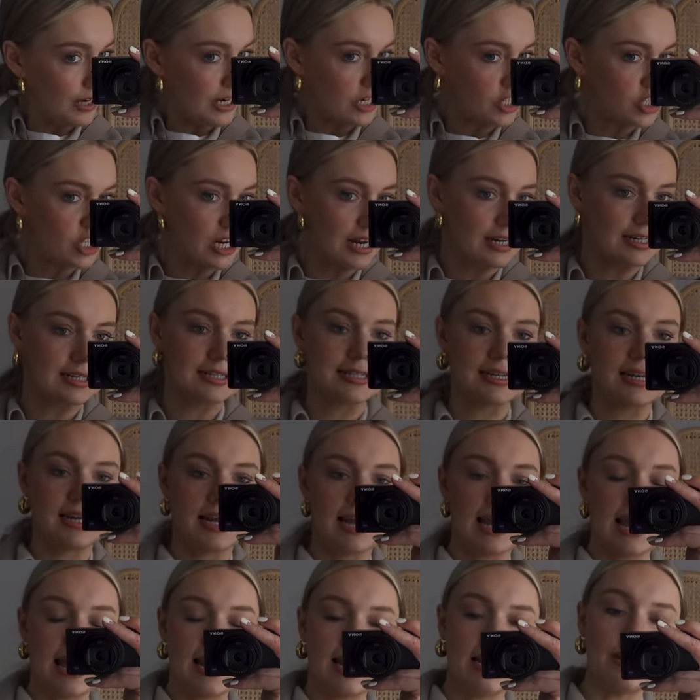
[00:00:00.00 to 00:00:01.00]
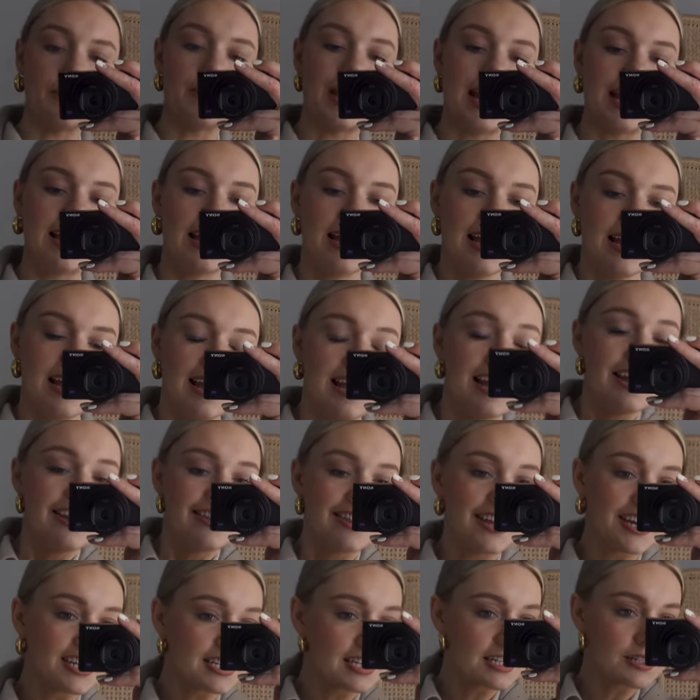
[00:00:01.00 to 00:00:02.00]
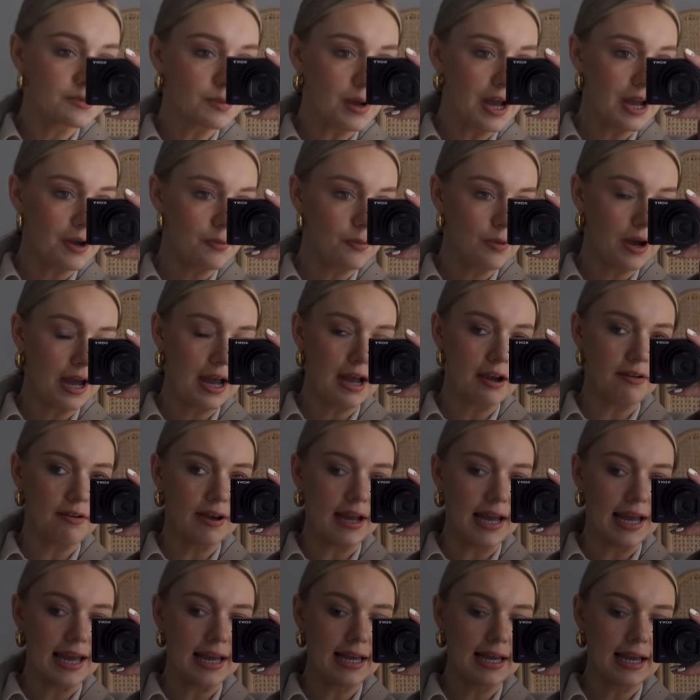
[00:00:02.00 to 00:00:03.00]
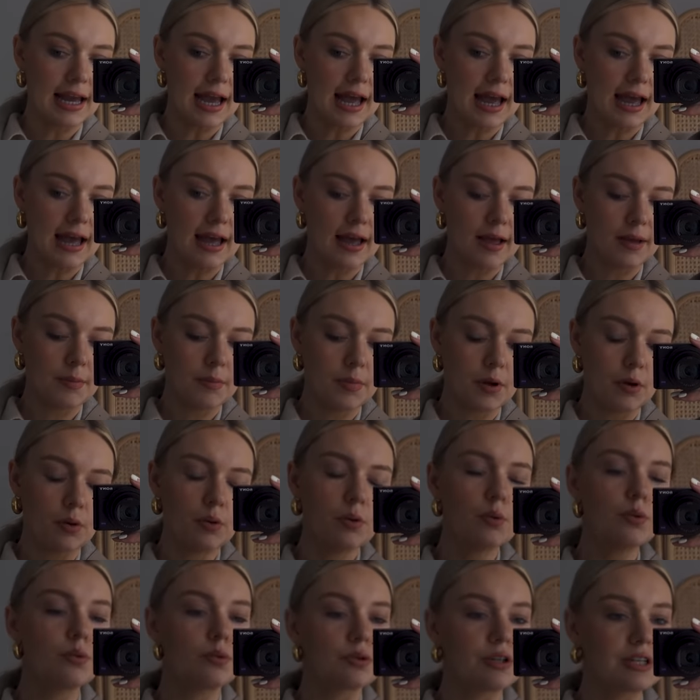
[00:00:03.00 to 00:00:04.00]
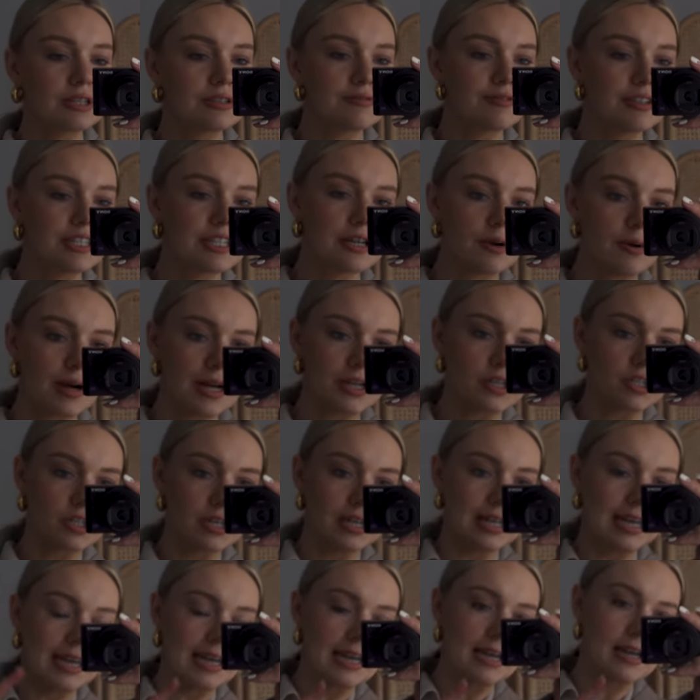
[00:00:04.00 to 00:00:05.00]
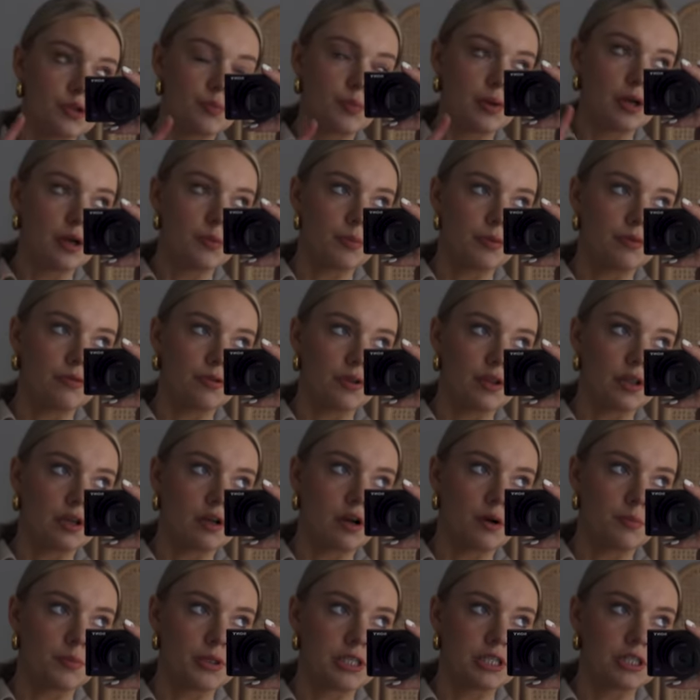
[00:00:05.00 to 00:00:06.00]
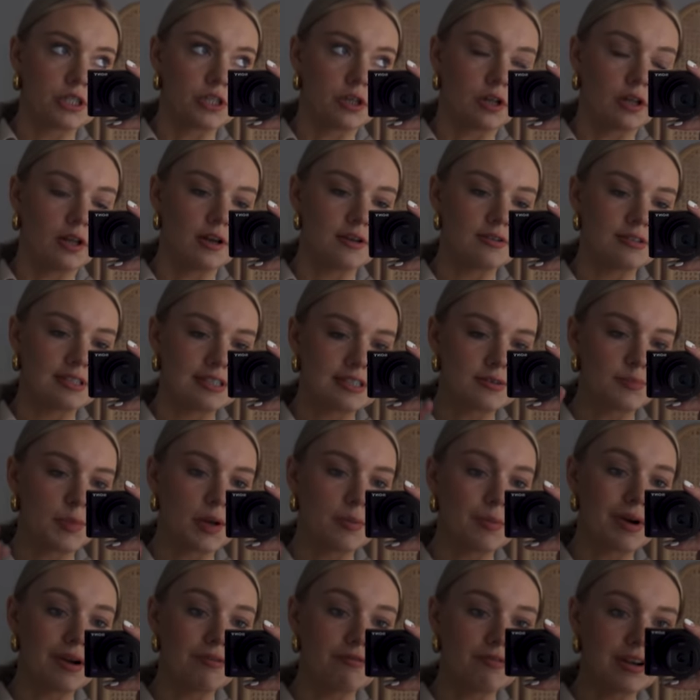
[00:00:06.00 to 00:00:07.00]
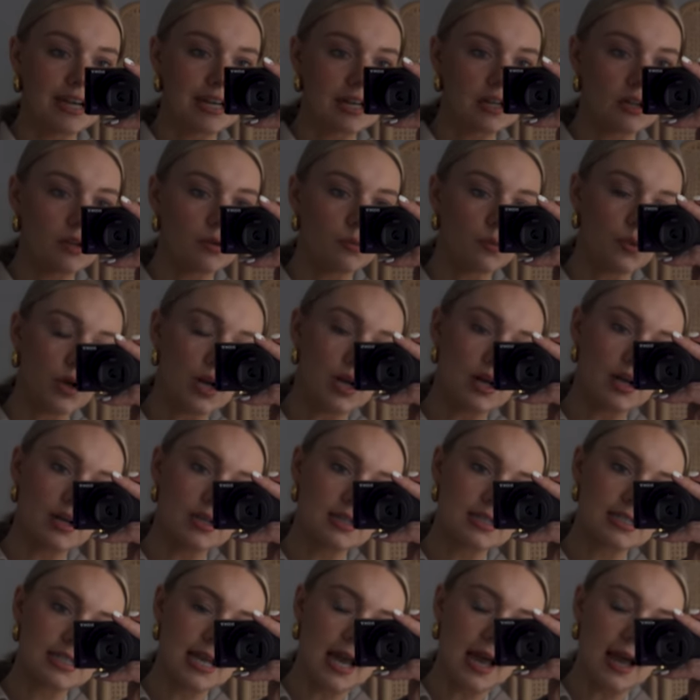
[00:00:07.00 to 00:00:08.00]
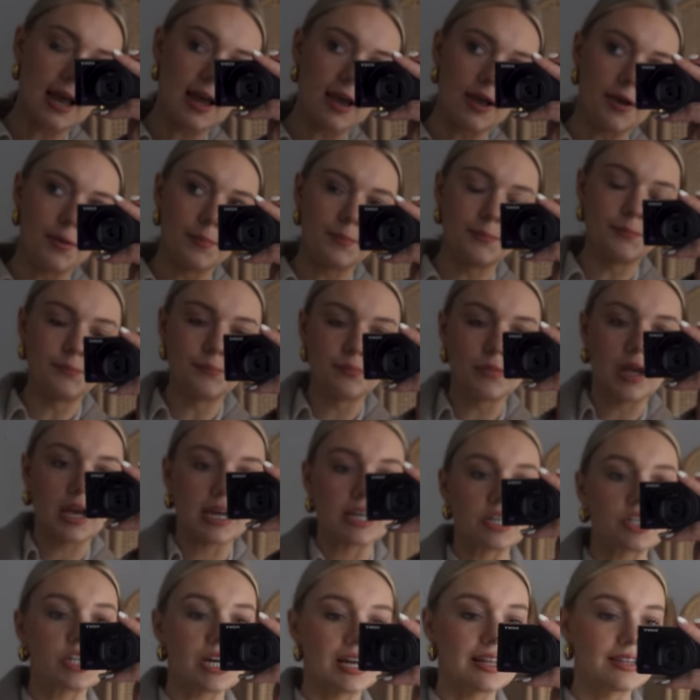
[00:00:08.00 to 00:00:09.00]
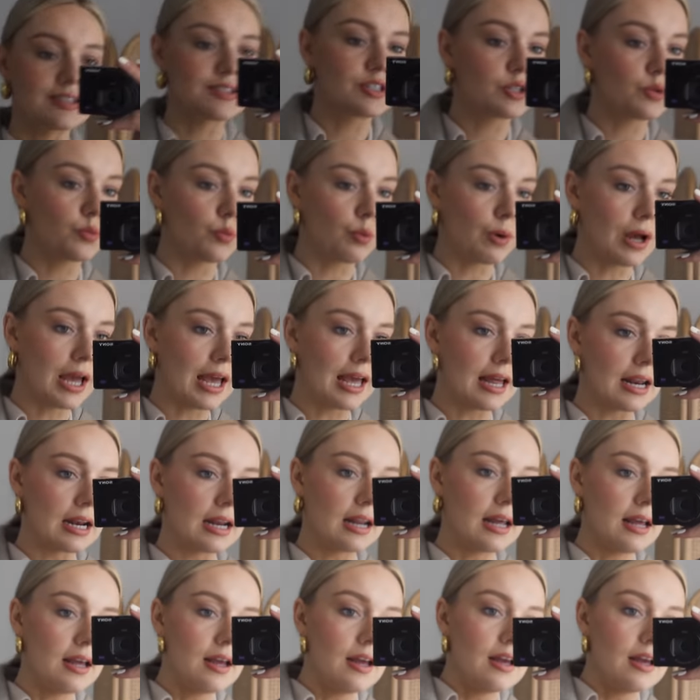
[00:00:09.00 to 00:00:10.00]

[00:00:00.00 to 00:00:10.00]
finished editing it anyway. This is what I'm wearing. Um, oh, this video actually should be up before the competition closes, but my reel was um, a chance to win